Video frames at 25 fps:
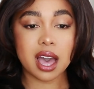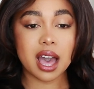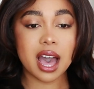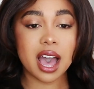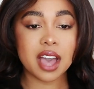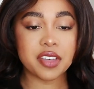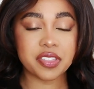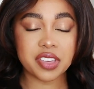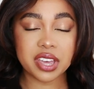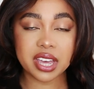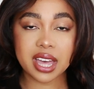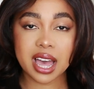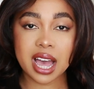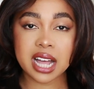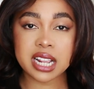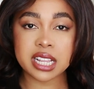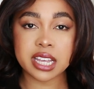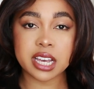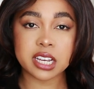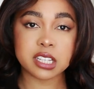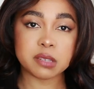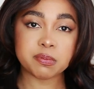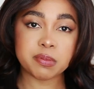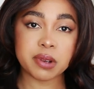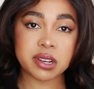I think
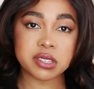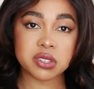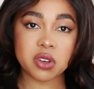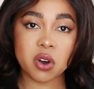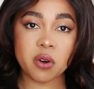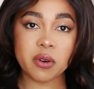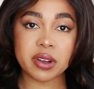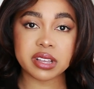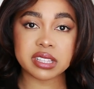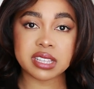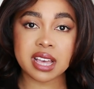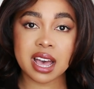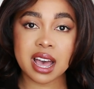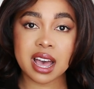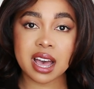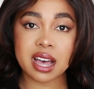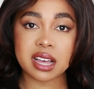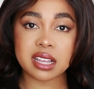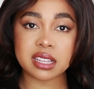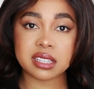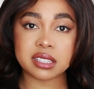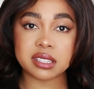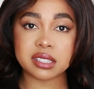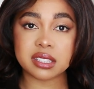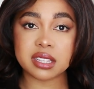AliExpress always
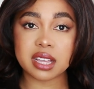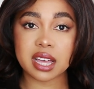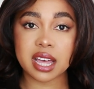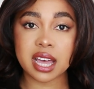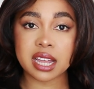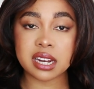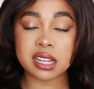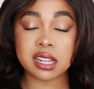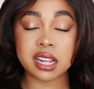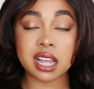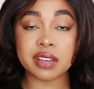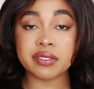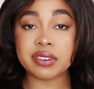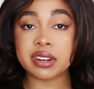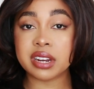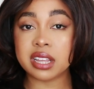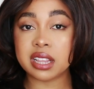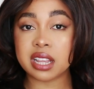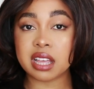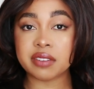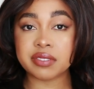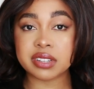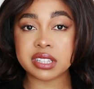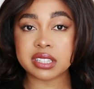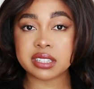has an eleven
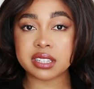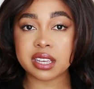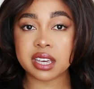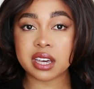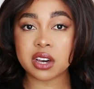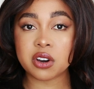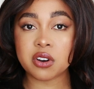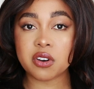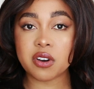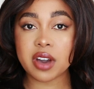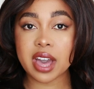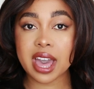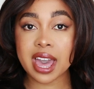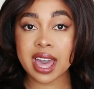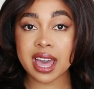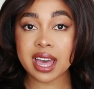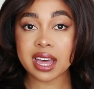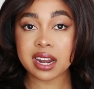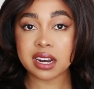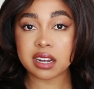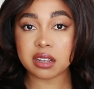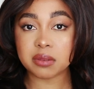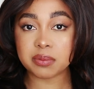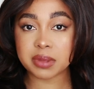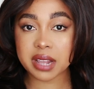eleven sale
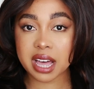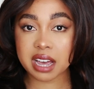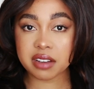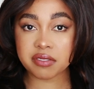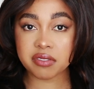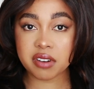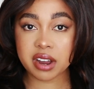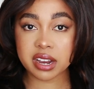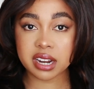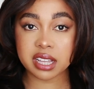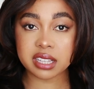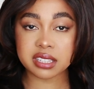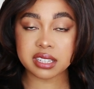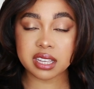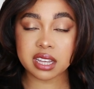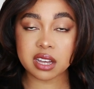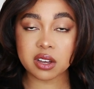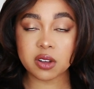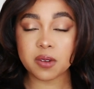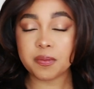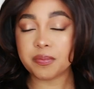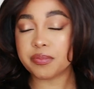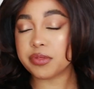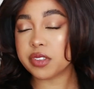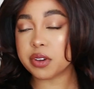and a Black Friday
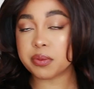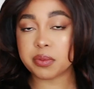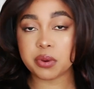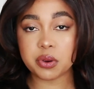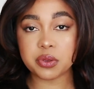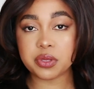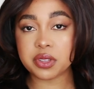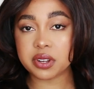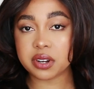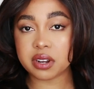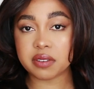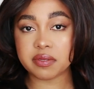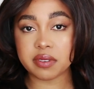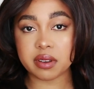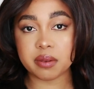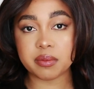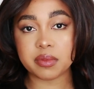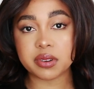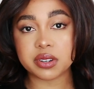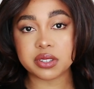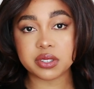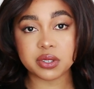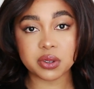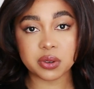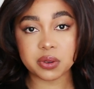sale. They're both in
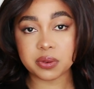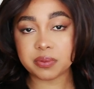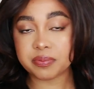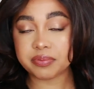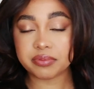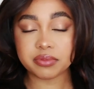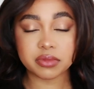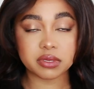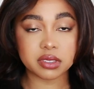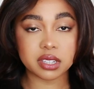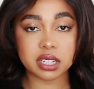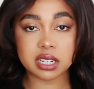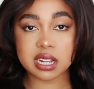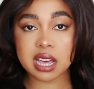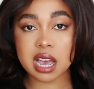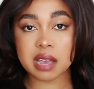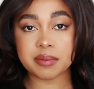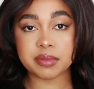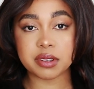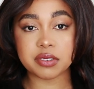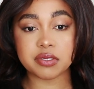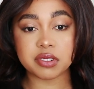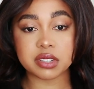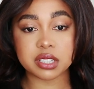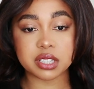November, so the time
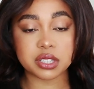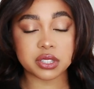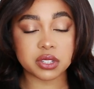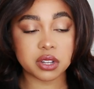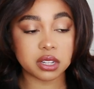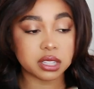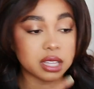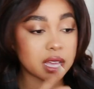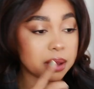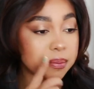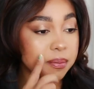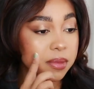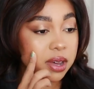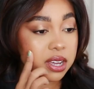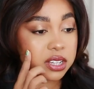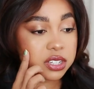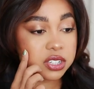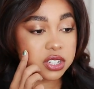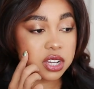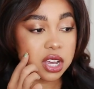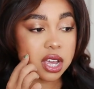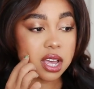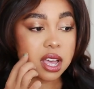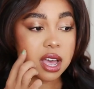difference is not that much.